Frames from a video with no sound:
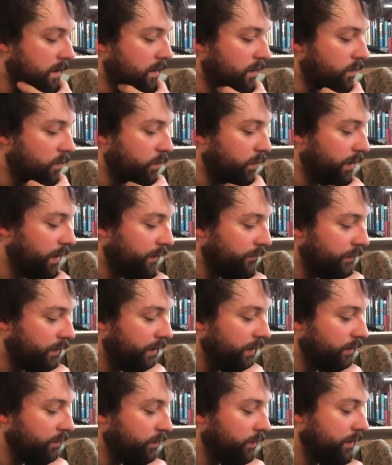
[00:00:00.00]
Whenever
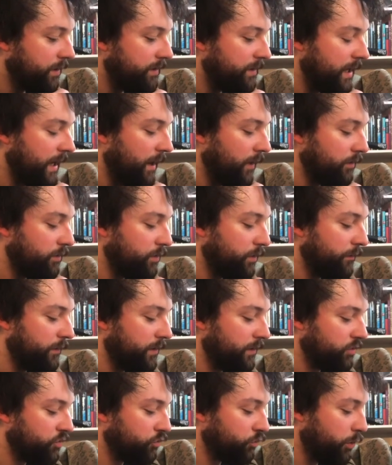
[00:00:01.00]
he looked out over
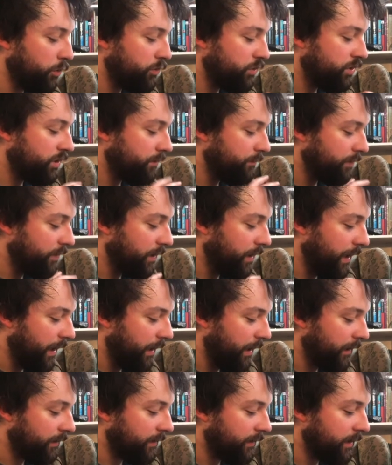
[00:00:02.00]
the Trojan
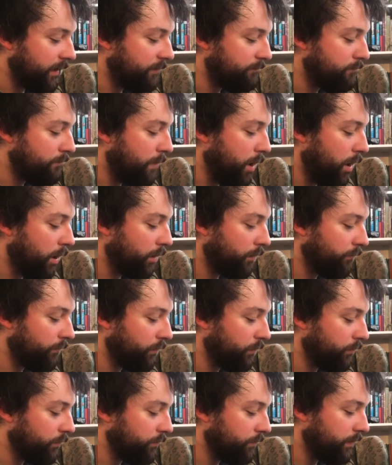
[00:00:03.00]
plain, he
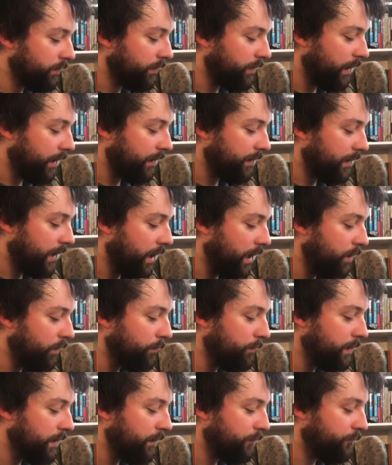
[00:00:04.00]
marveled at how
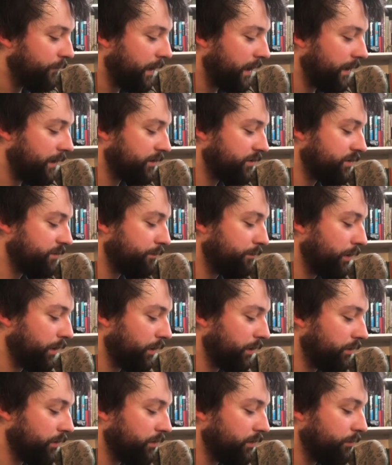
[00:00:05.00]
many fires
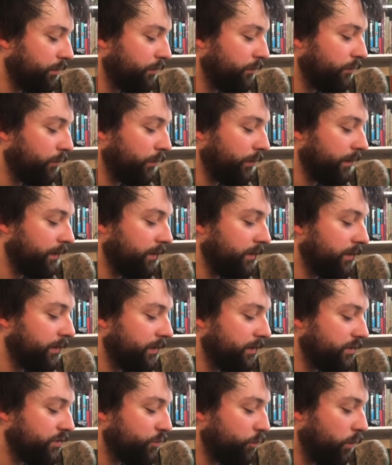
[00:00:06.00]
burned before
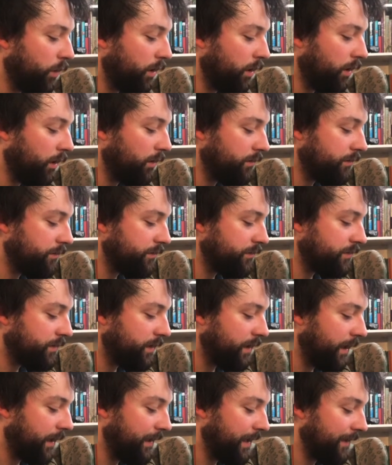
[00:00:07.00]
Ilion's walls,
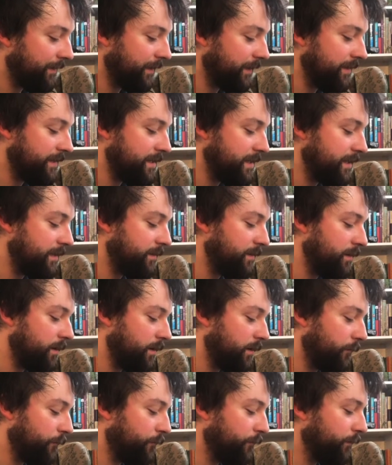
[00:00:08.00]
and at the din
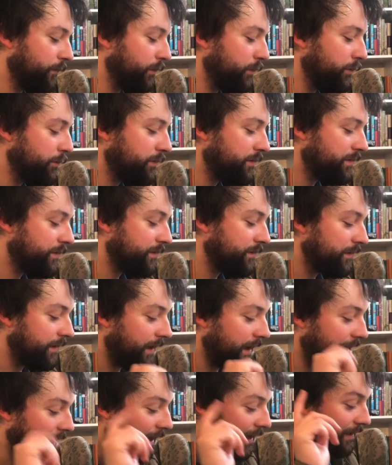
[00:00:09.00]
of flutes
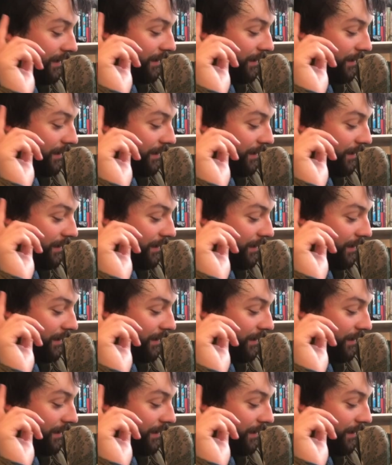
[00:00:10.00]
and